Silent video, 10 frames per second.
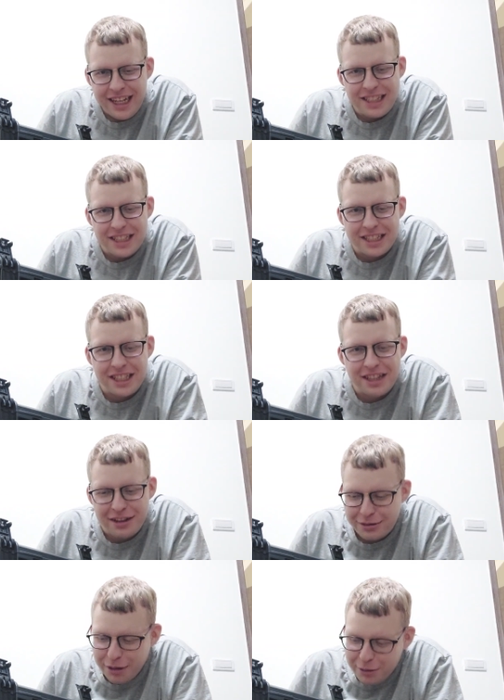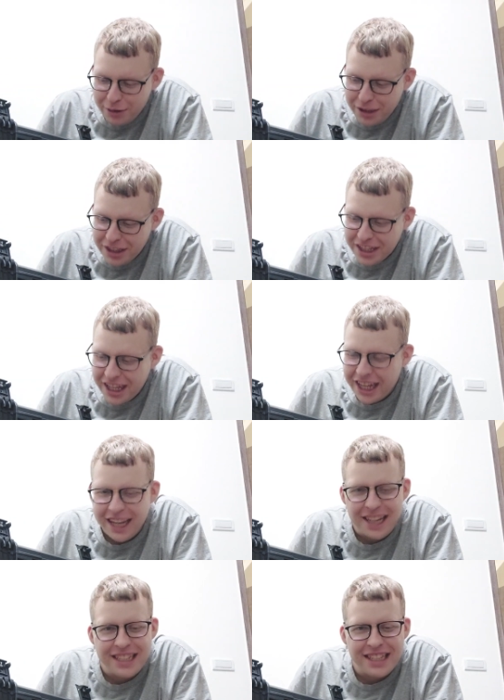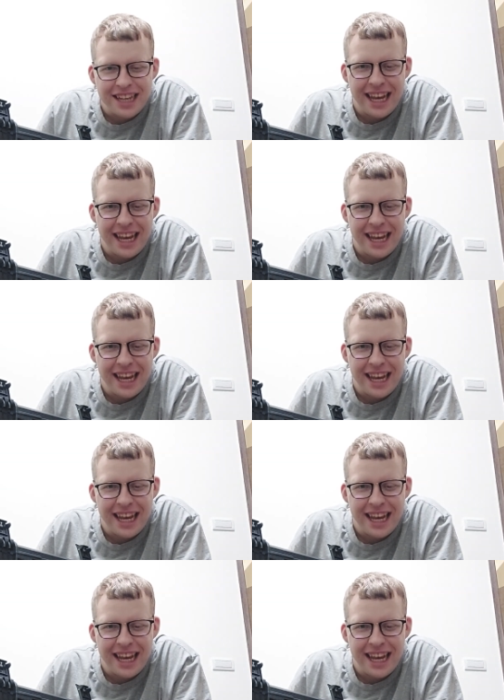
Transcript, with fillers: He's just curious about what this thing is.